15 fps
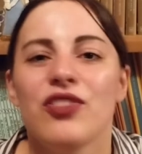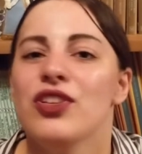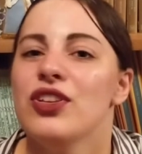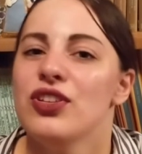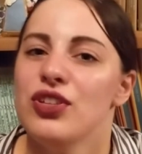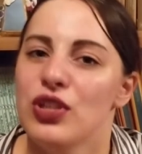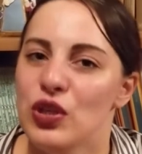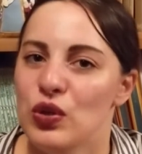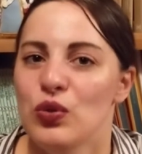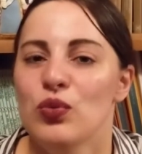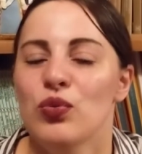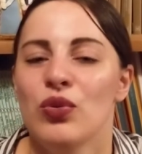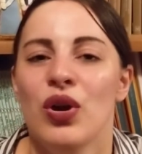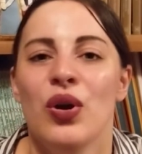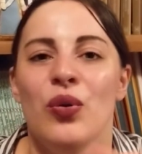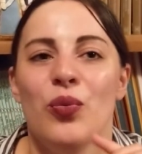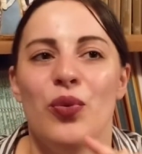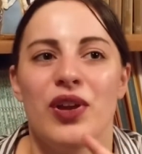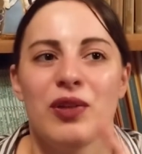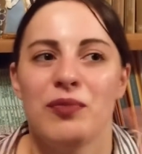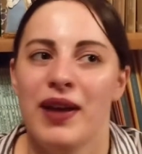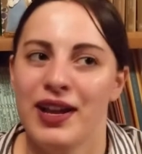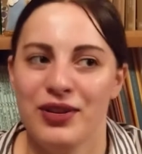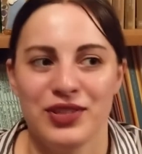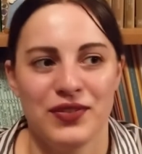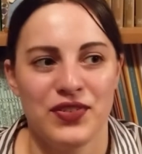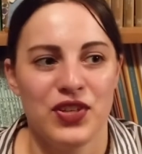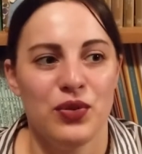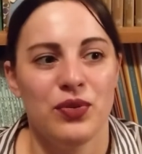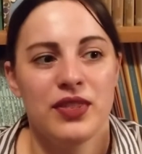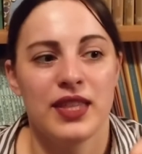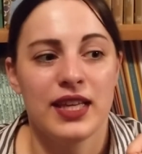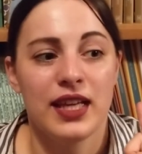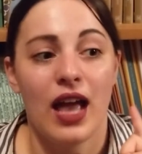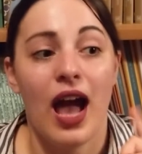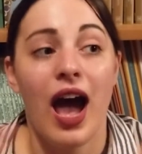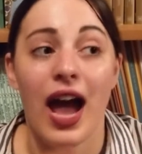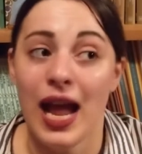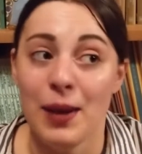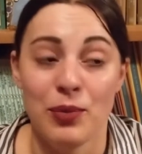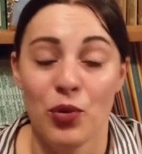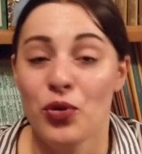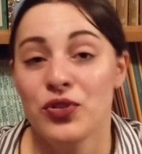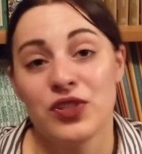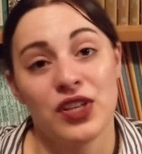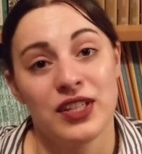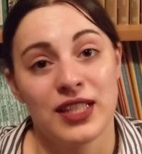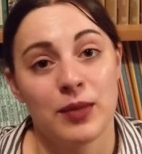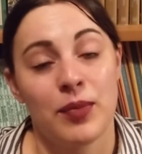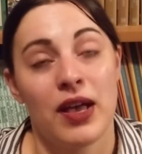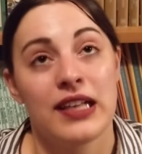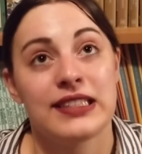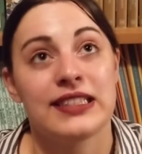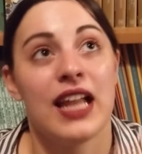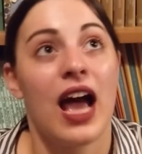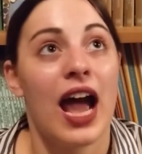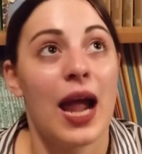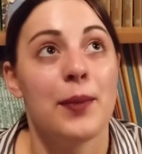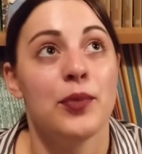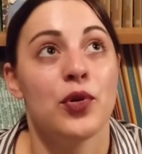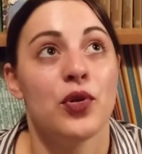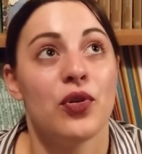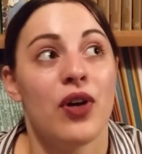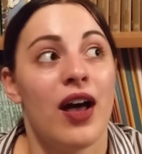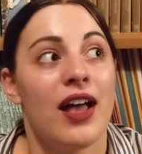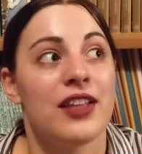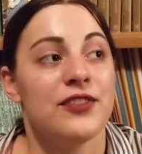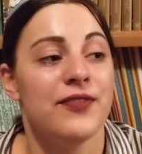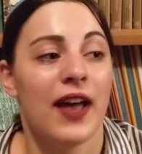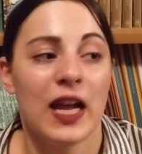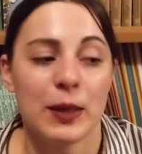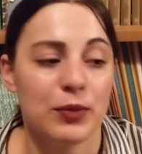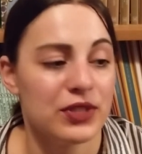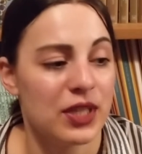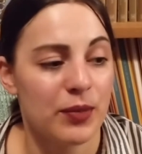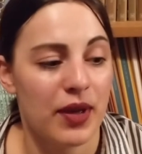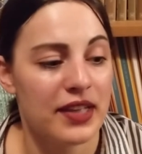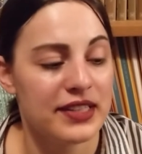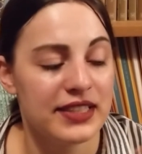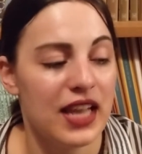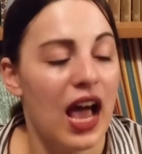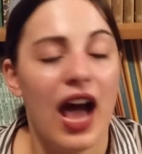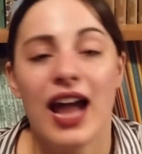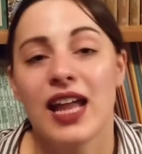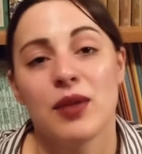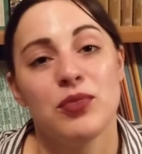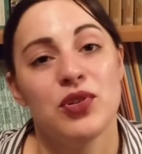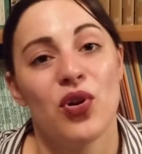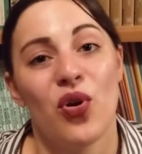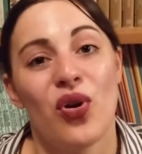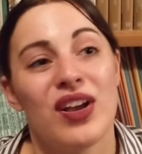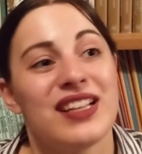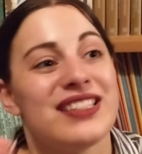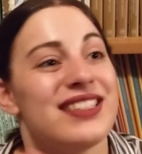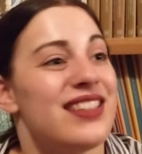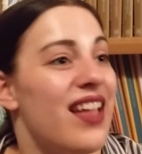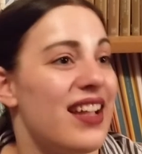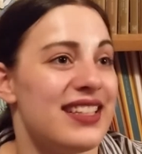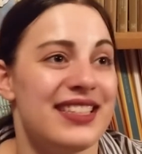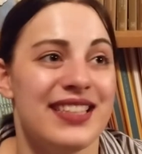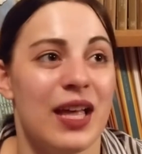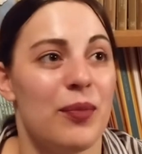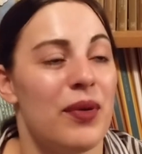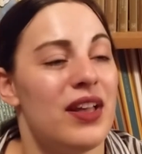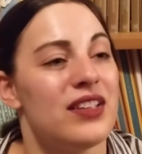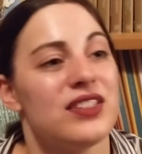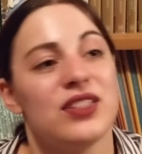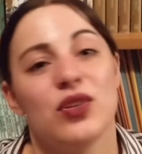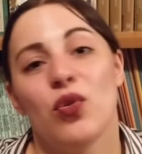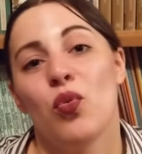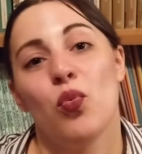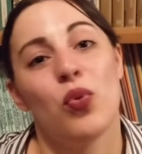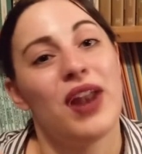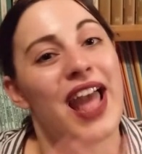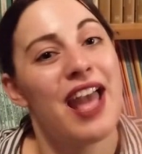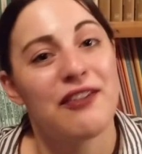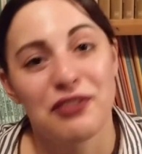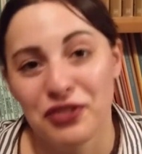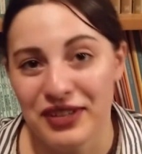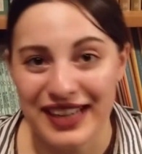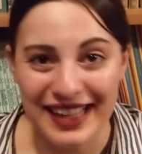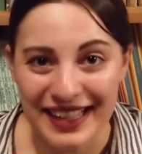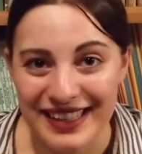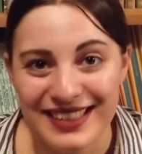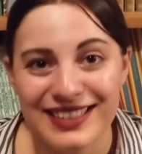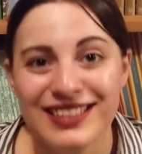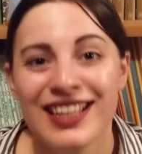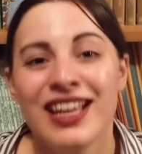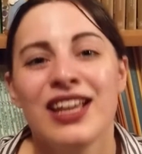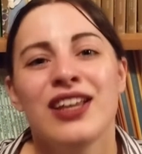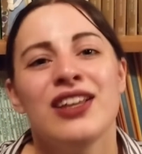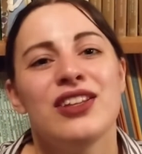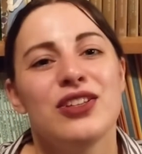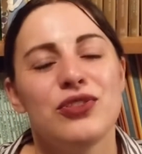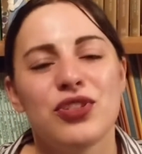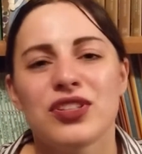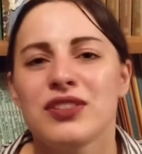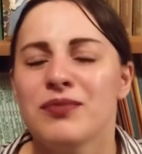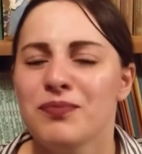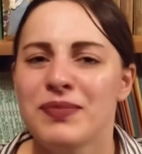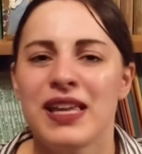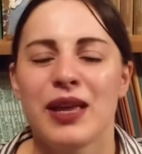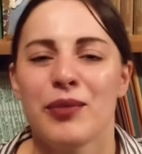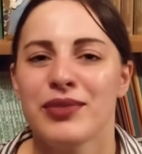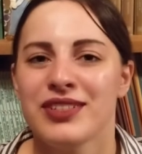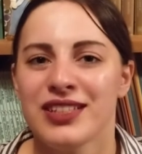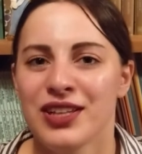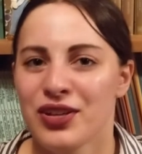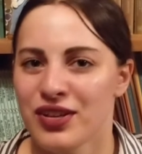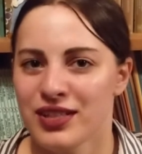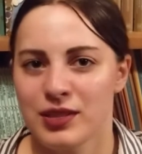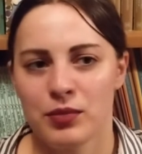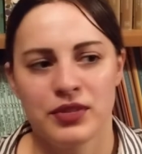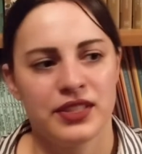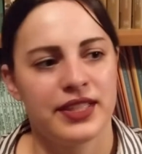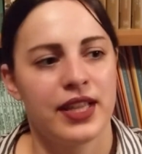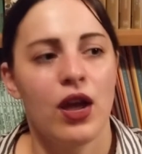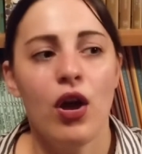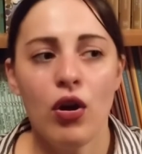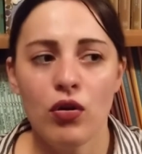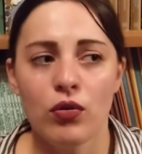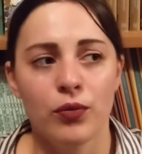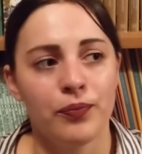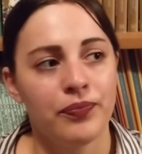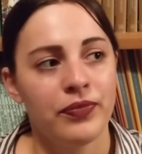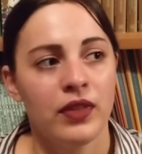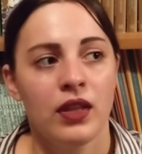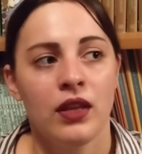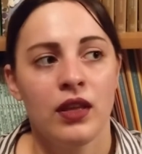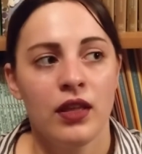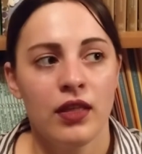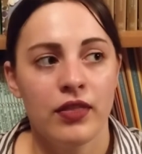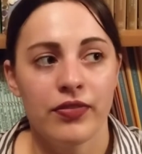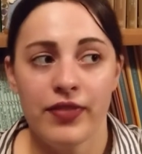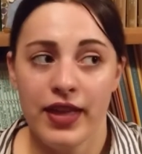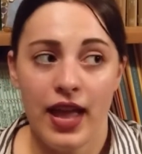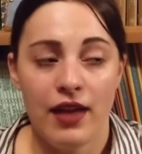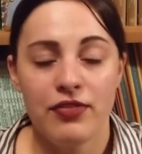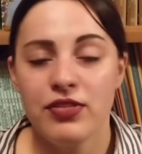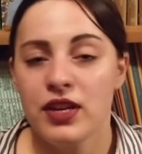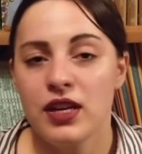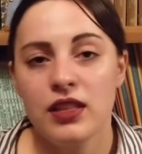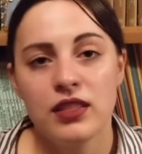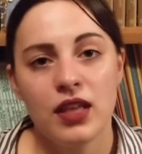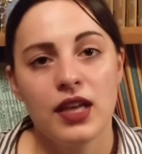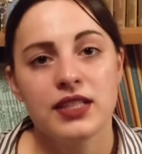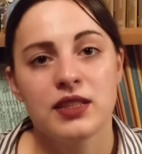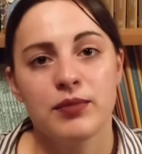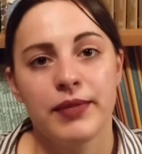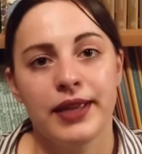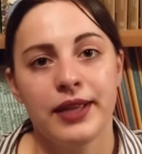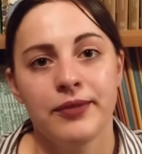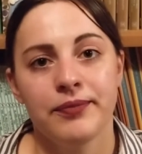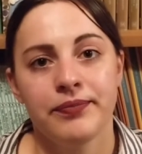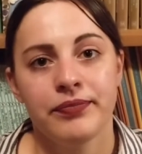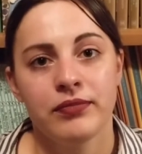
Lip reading: that you will compare yourself to and think, I am not as good as that person, I am not as valuable as that person, I am not as nice as that person, or whatever it is. Just be able to look at someone and say, oh, they have thinner thighs than me.